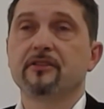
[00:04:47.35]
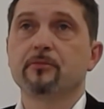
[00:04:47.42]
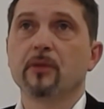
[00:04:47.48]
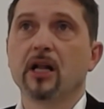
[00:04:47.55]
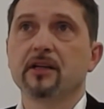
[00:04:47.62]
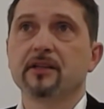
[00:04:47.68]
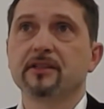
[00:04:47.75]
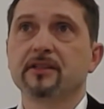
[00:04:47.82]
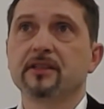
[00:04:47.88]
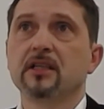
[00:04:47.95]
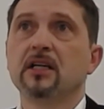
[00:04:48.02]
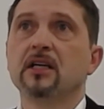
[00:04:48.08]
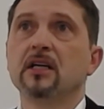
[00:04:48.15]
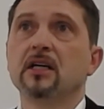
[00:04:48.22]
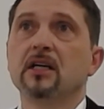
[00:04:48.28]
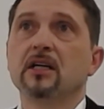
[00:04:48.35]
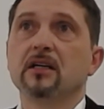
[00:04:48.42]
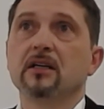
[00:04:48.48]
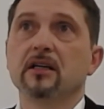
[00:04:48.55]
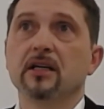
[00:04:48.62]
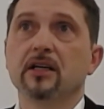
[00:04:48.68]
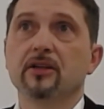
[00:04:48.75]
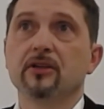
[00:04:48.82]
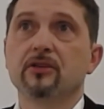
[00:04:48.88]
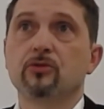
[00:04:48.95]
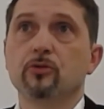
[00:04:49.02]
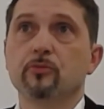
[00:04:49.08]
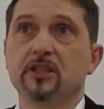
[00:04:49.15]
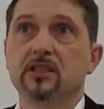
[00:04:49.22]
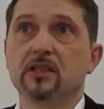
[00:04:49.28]
it's melted uh,
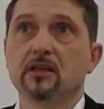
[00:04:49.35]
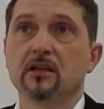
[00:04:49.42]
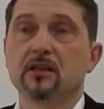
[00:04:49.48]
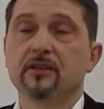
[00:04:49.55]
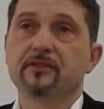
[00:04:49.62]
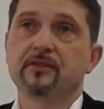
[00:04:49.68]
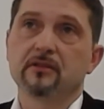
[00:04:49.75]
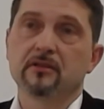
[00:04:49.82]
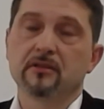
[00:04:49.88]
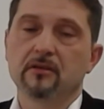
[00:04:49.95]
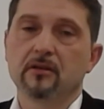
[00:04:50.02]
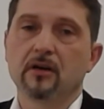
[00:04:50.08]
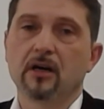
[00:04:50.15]
to materials.